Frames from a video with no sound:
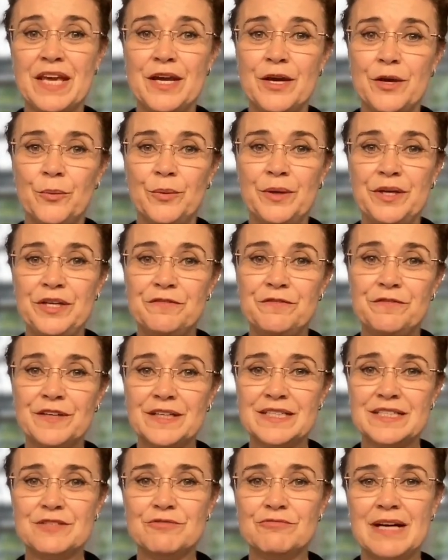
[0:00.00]
When you
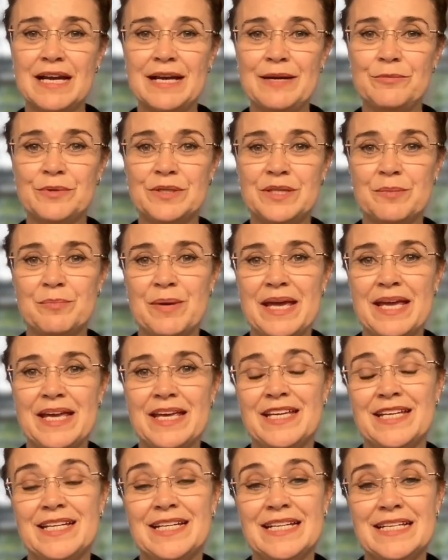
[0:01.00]
fix a rate with the
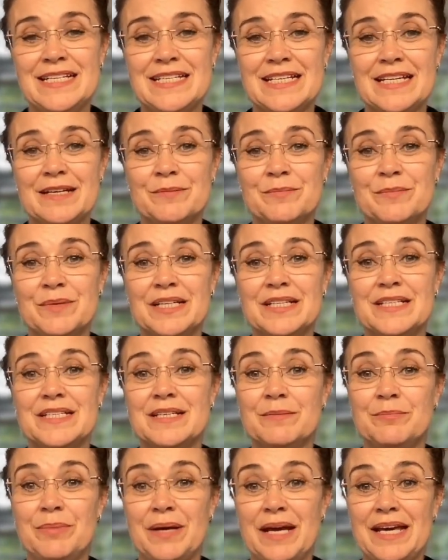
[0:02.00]
bank, you need to commit to
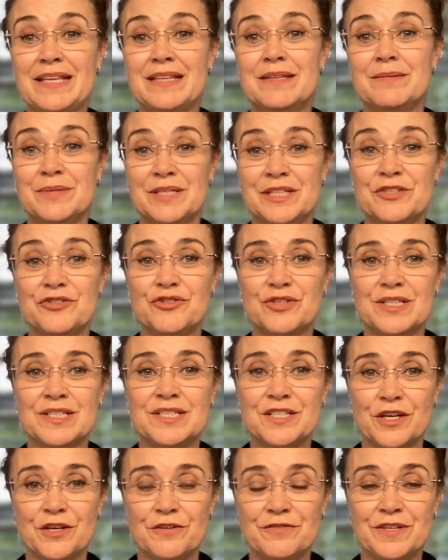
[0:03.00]
pay them interest
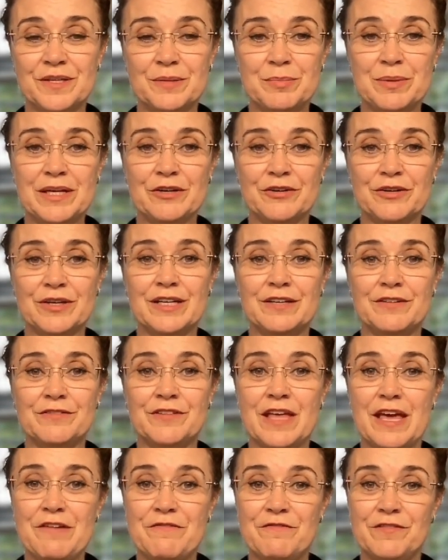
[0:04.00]
over the period of
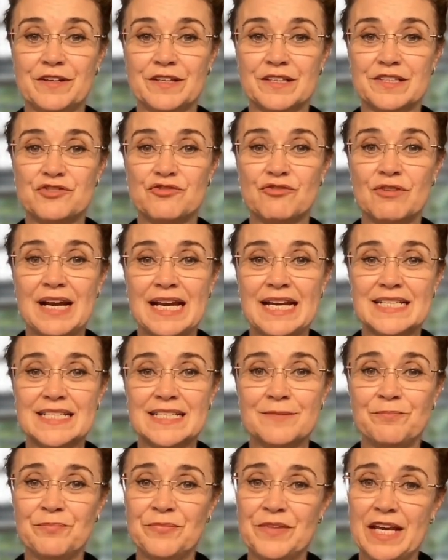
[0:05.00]
that fixed rate.
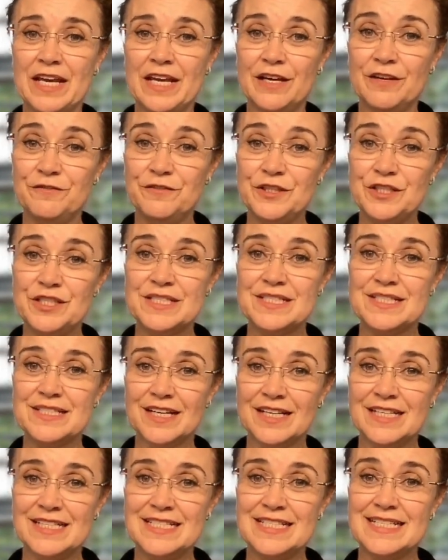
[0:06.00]
If you
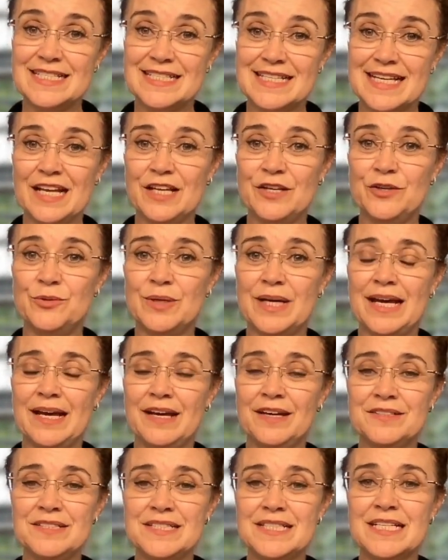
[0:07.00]
decide to sell your
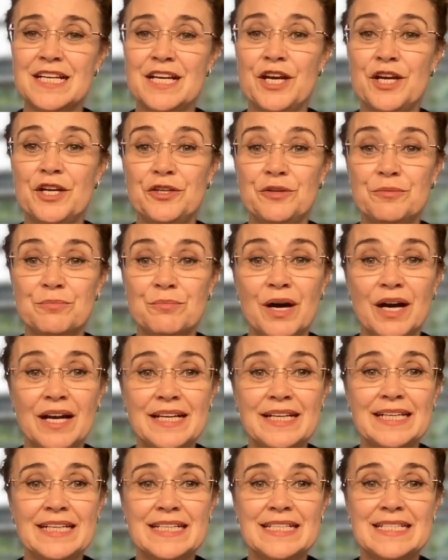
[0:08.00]
house, you might
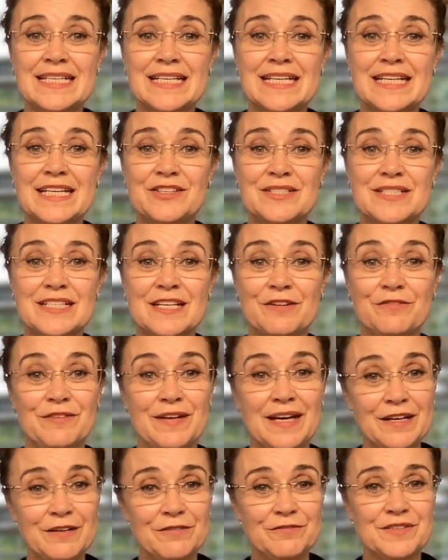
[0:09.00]
need to get yourself
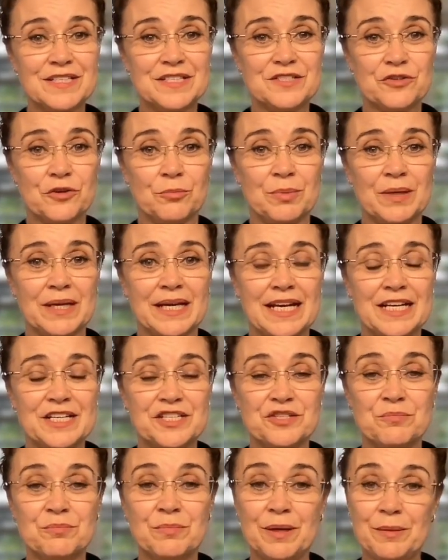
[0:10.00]
out of this
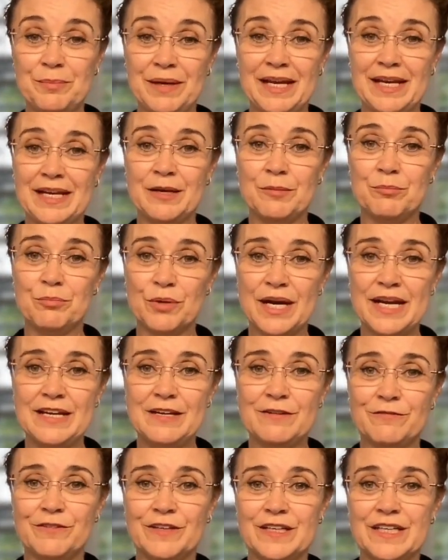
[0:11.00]
obligation by paying a break
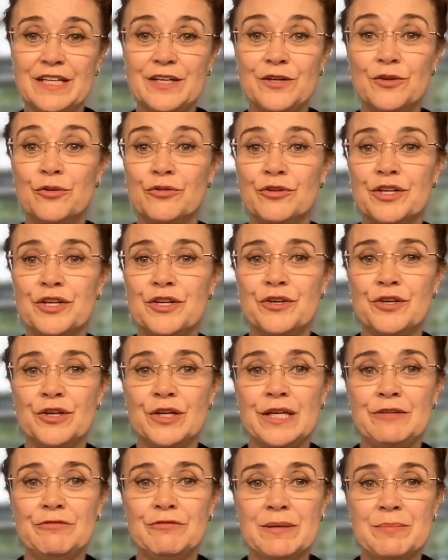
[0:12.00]
fee or an
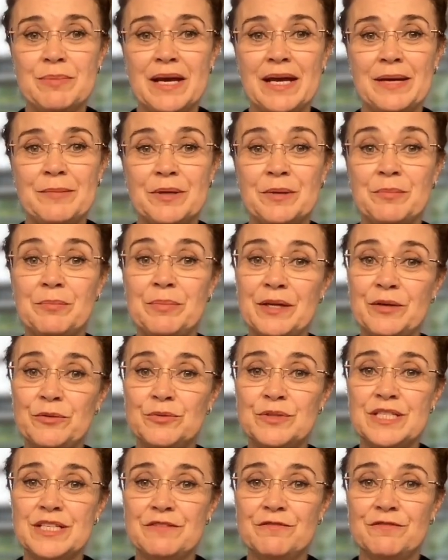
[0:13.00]
early repayment
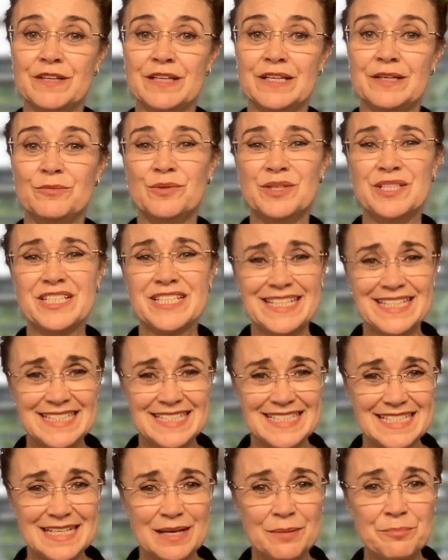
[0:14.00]
penalty fee, which can
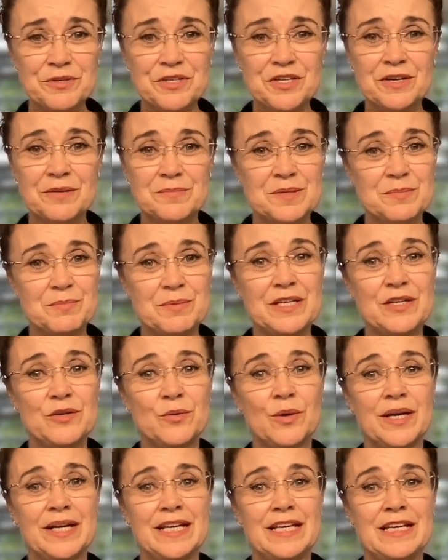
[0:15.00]
sometimes be
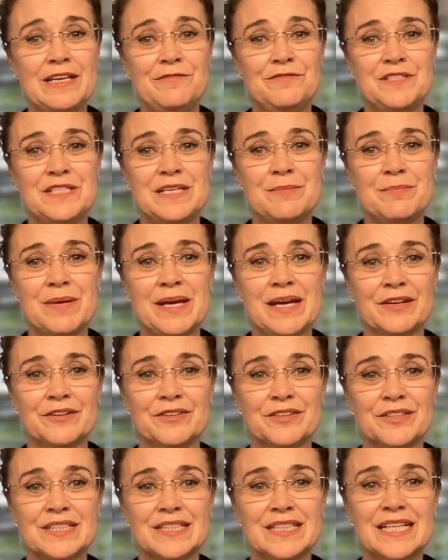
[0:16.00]
quite a hefty
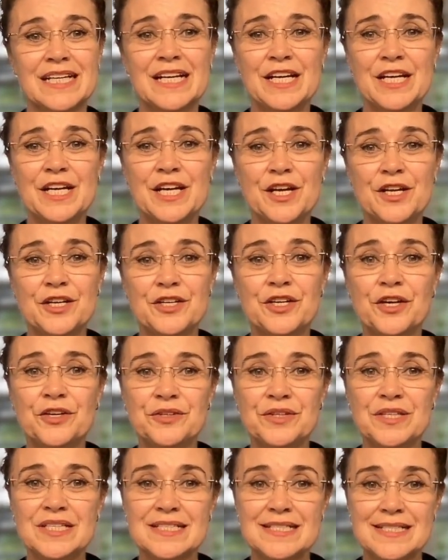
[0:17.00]
amount. Note
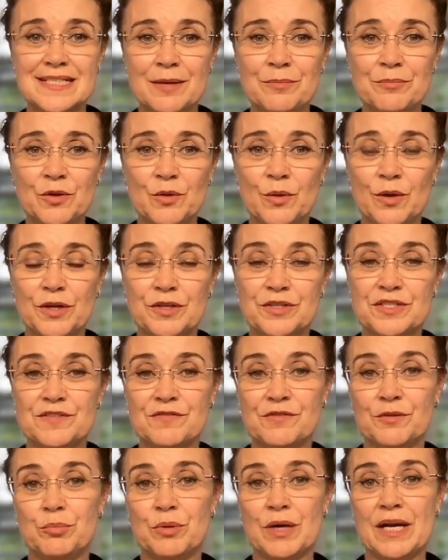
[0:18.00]
that some quotes
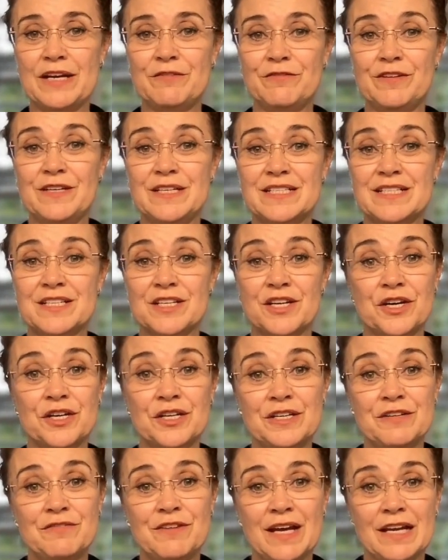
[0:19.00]
for break fees are only
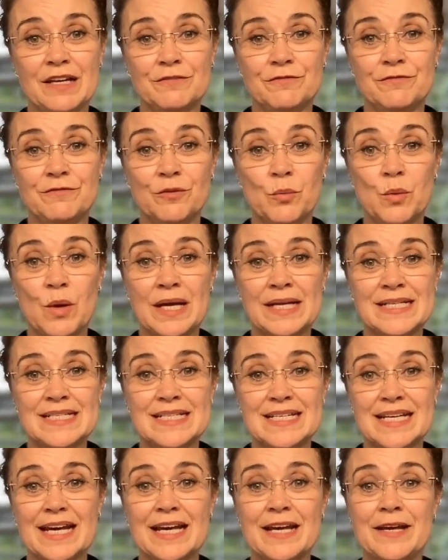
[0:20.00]
valid for 1
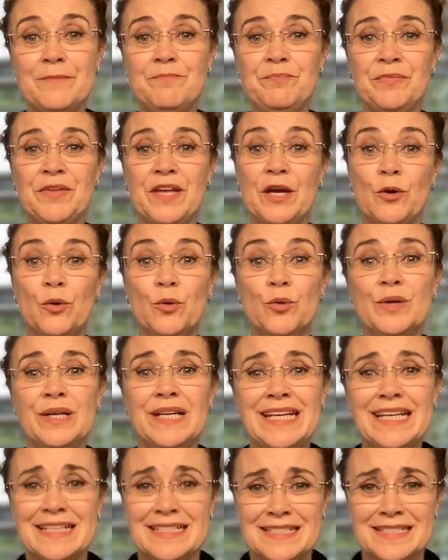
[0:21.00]
day or
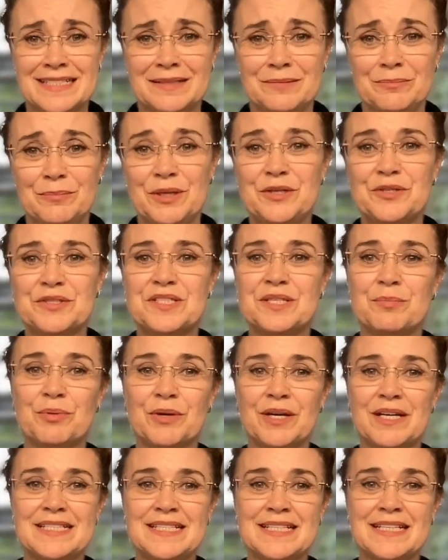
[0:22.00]
less because the
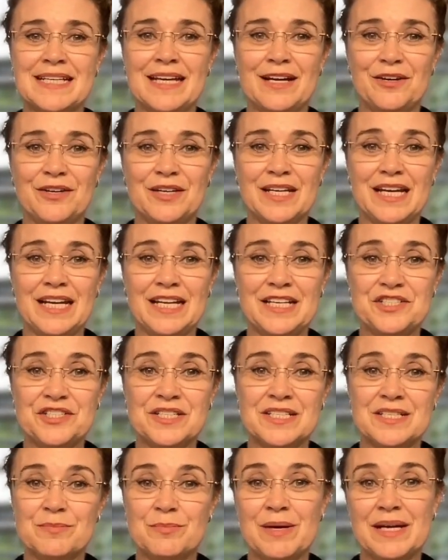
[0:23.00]
pricing
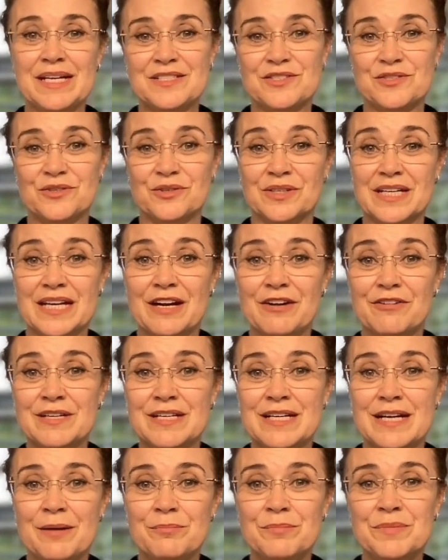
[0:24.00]
calculations are based on current
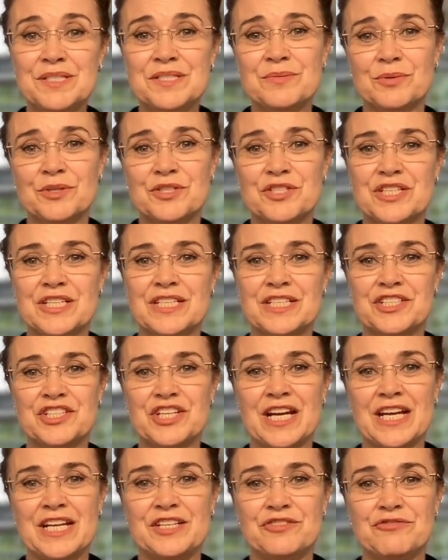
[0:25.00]
numbers, which can
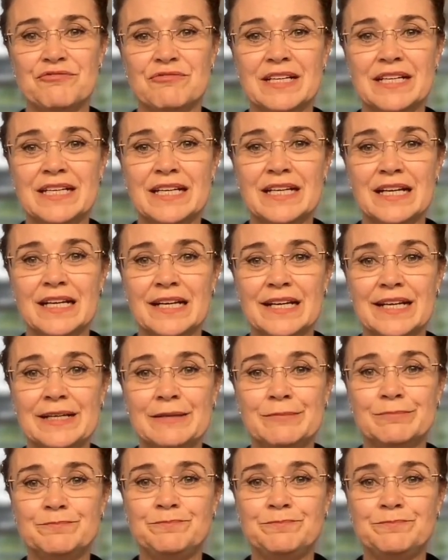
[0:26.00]
change regularly.